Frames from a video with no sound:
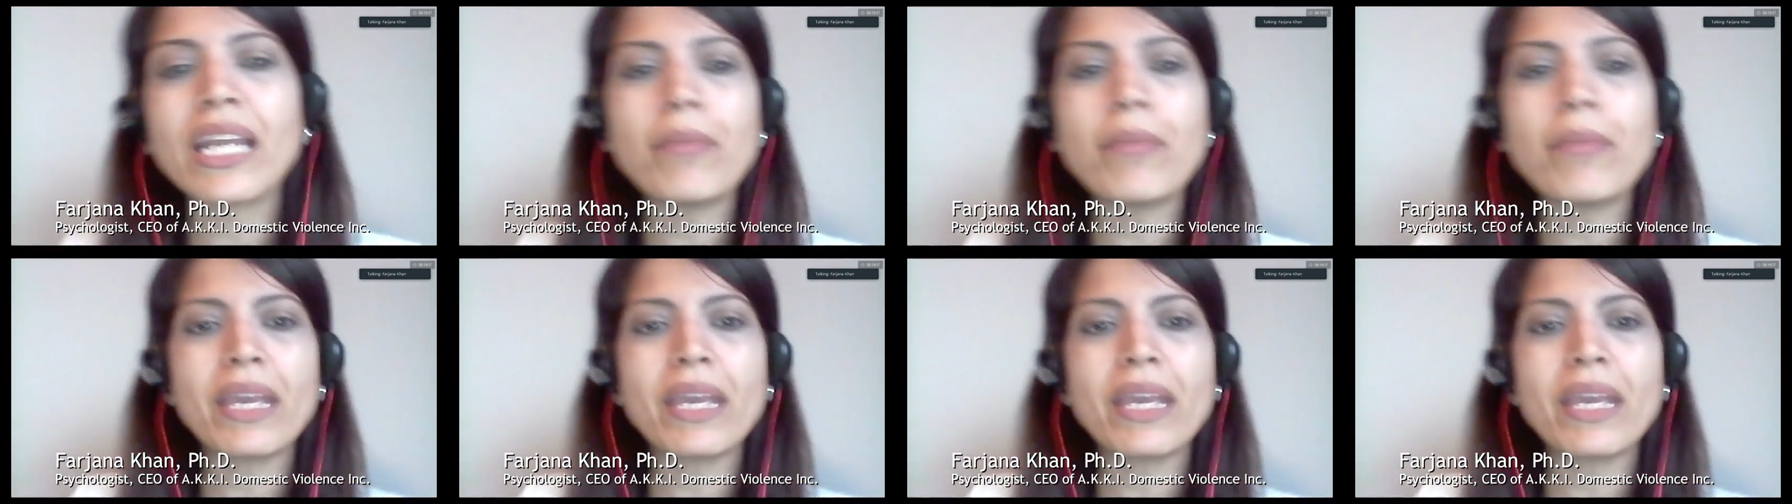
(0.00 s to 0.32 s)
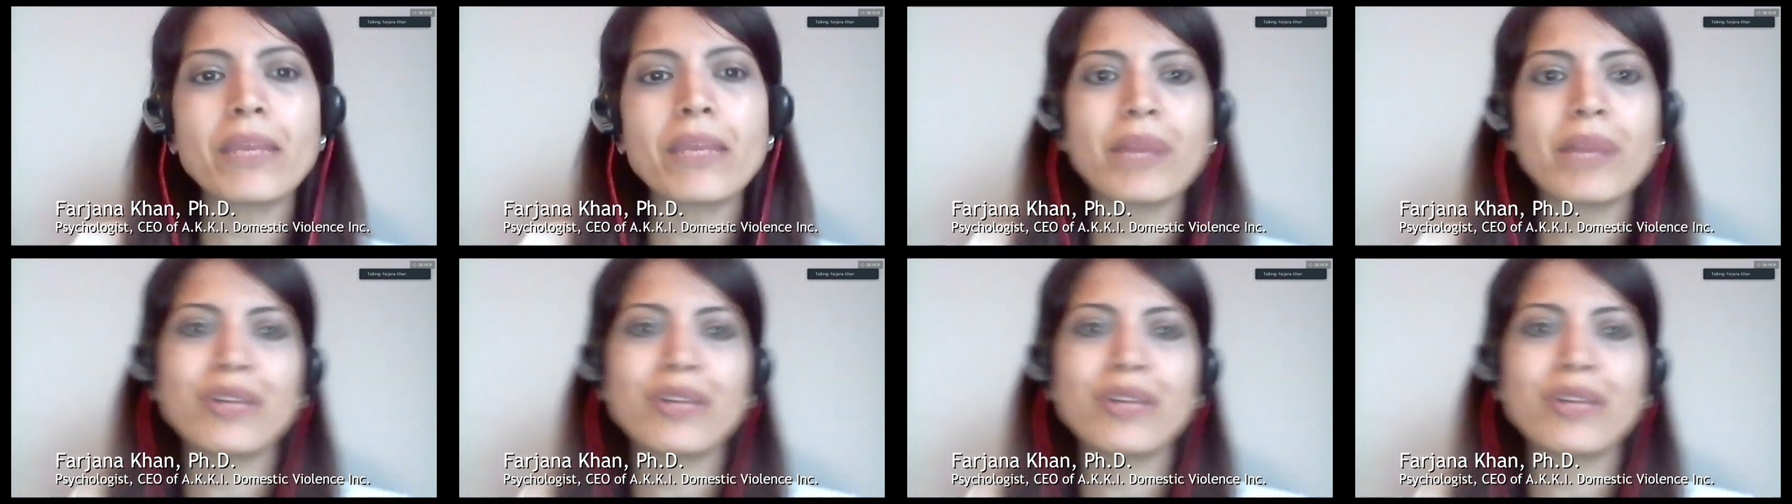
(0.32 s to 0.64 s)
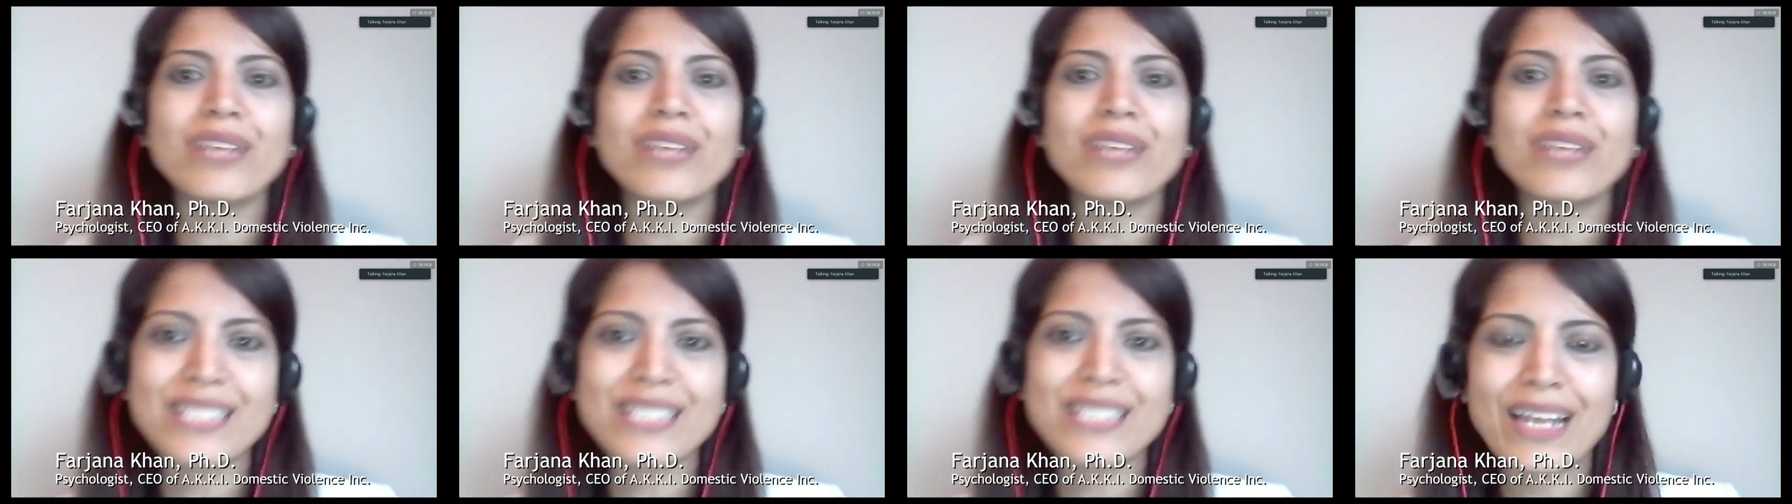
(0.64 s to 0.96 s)
I make it better
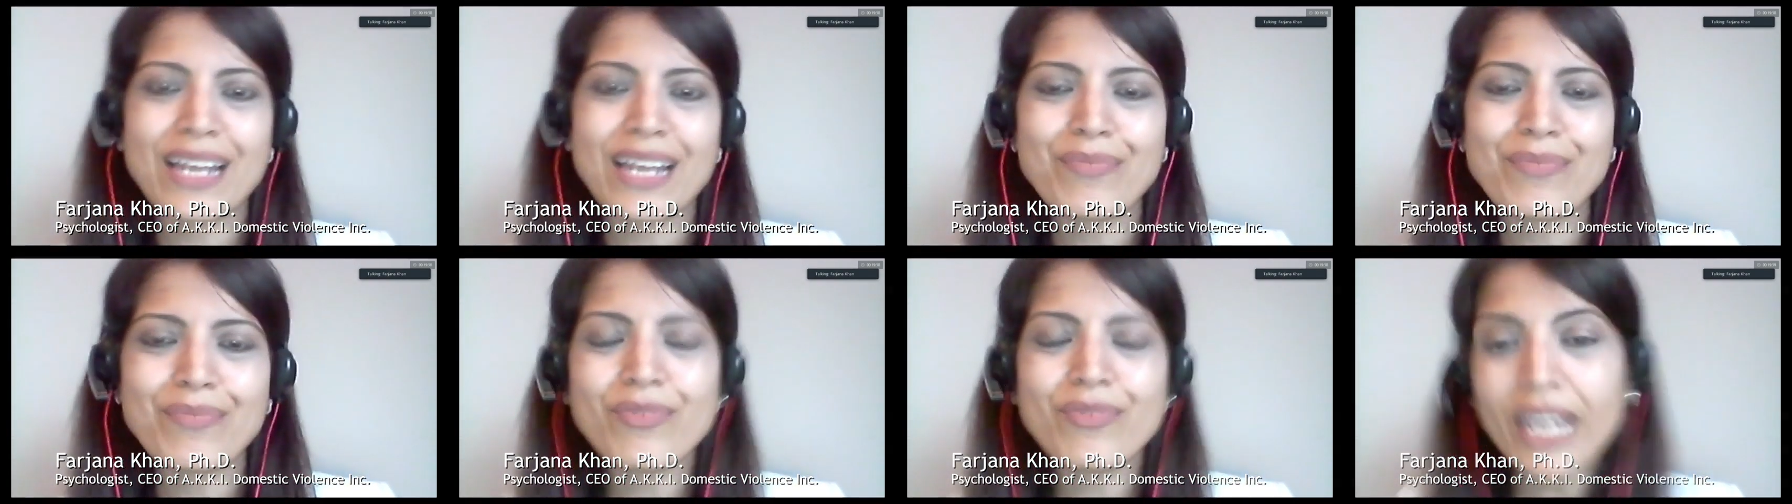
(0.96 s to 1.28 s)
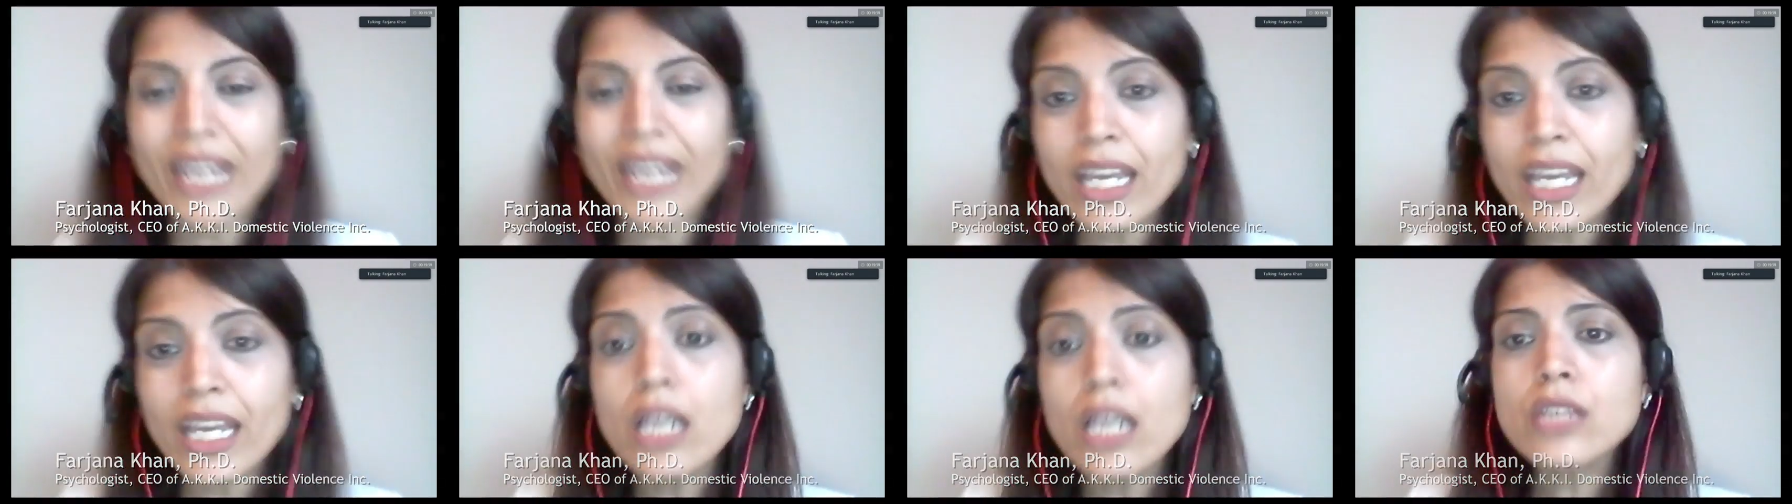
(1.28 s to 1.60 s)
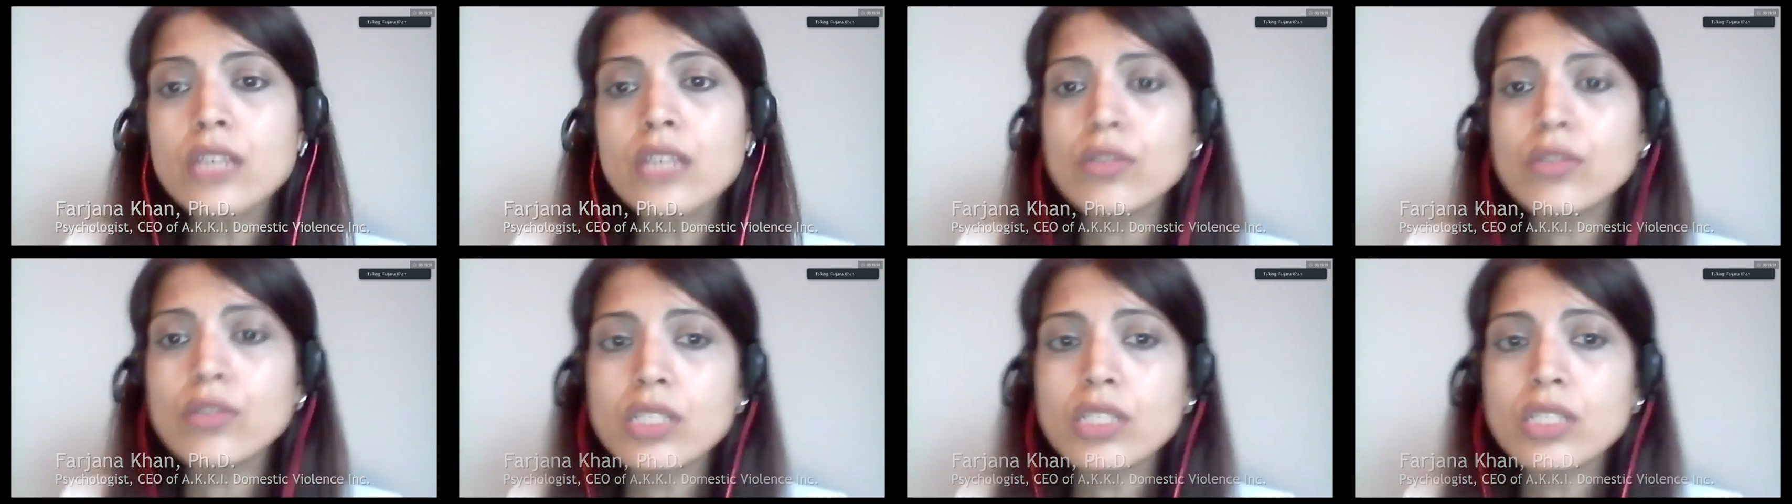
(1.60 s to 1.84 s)
next time? Right? So